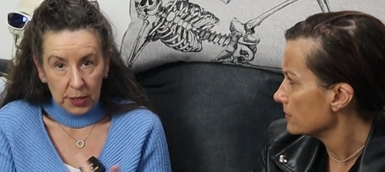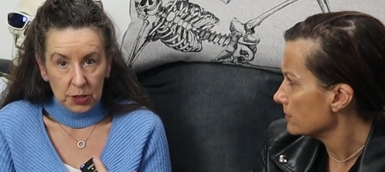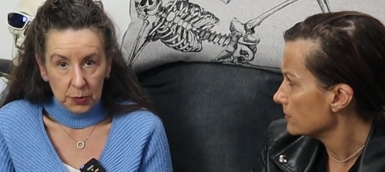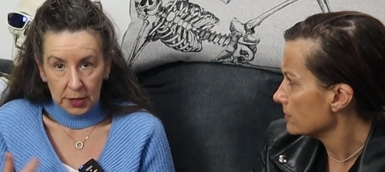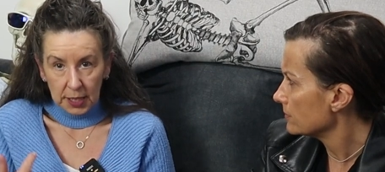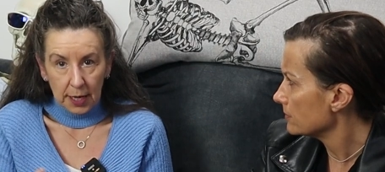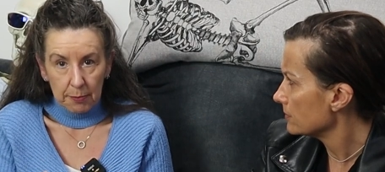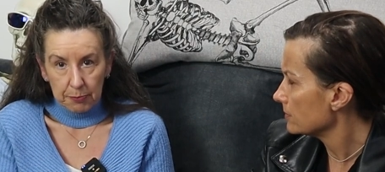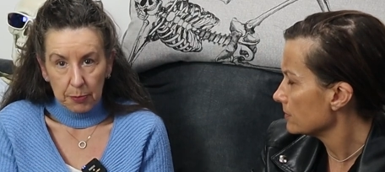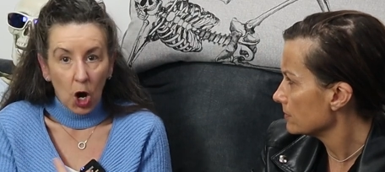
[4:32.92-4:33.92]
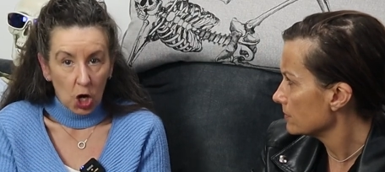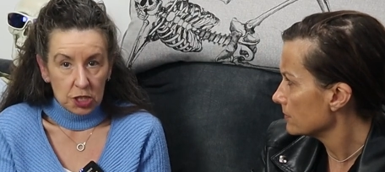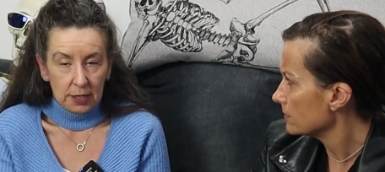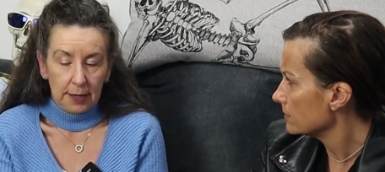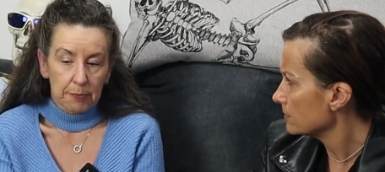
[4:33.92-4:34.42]
Speaker 1: we're doing the um,
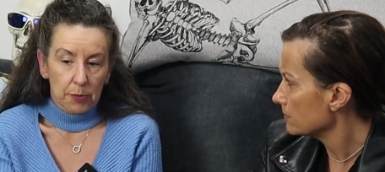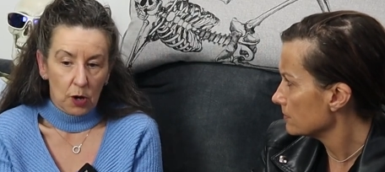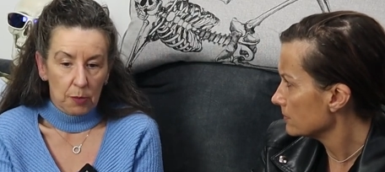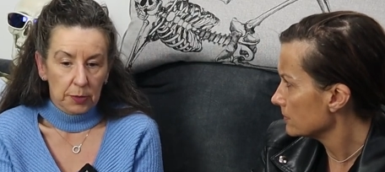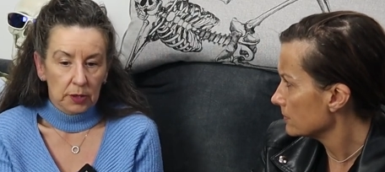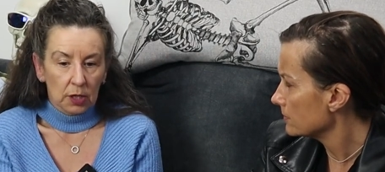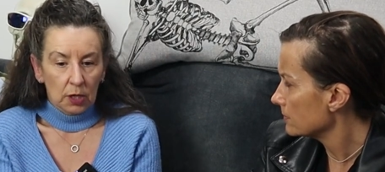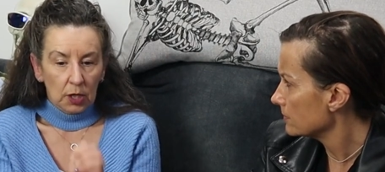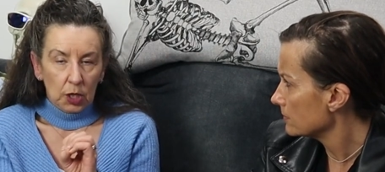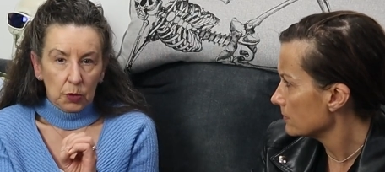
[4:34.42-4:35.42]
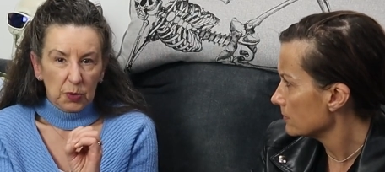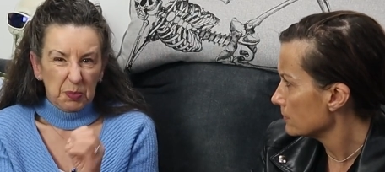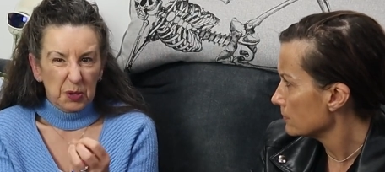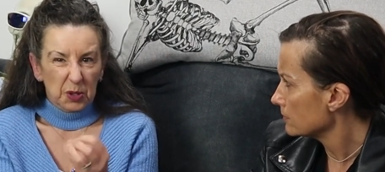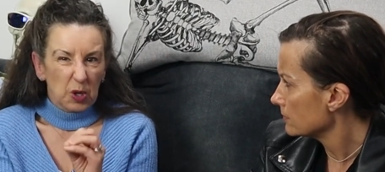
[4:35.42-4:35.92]
partial embalming, we
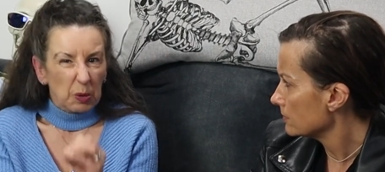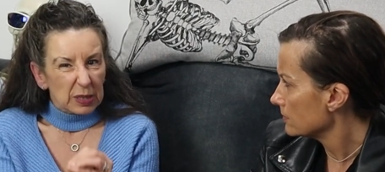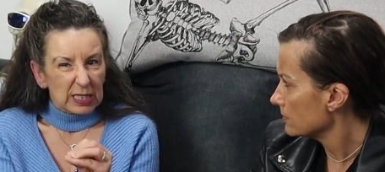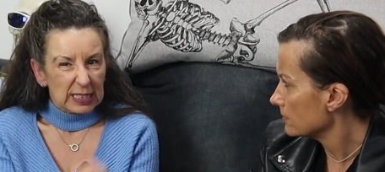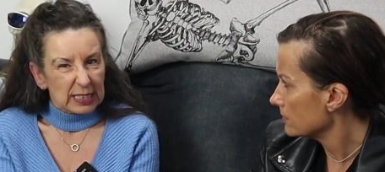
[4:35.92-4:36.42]
put a couple of